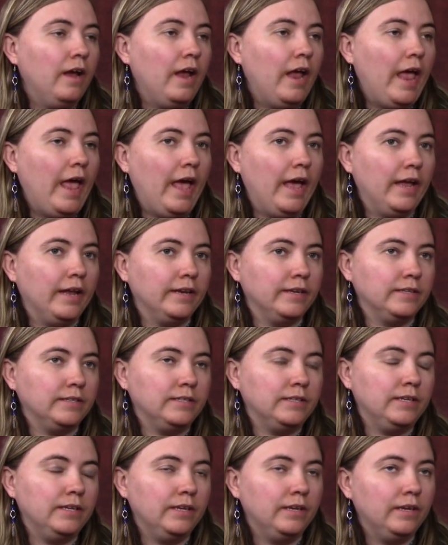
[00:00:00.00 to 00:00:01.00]

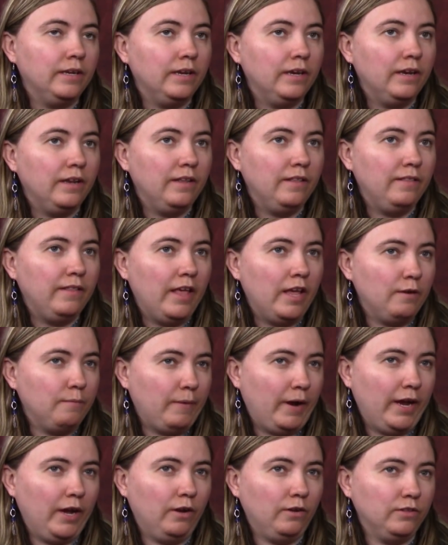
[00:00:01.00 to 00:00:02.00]
And then
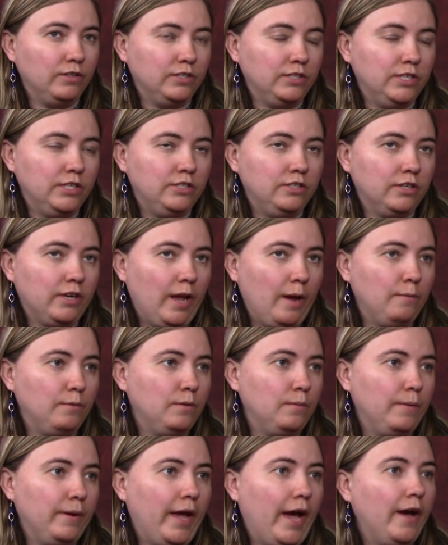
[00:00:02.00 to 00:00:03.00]
my older sister came
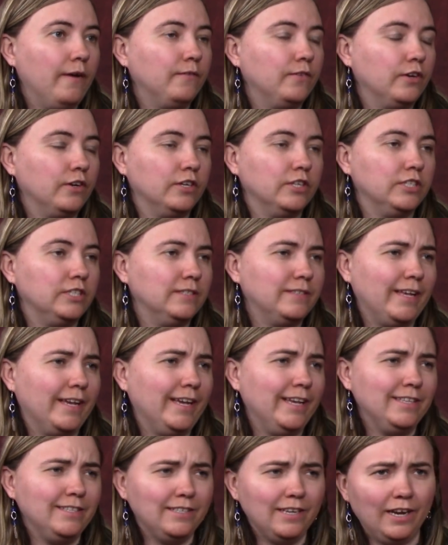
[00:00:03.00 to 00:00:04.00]
to me after, and she's
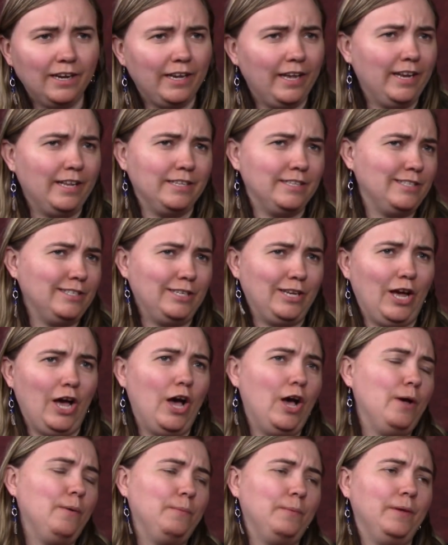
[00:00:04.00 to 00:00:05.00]
like, it's not going to
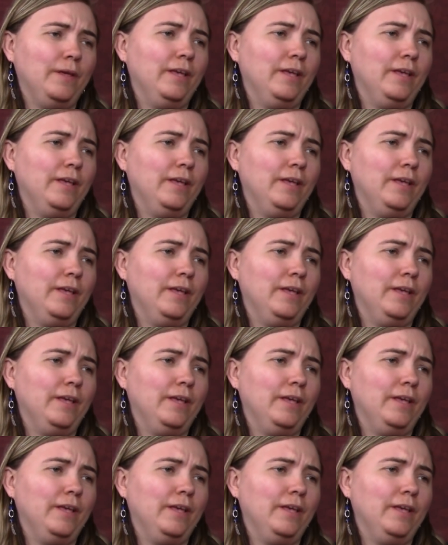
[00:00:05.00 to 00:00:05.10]
stop.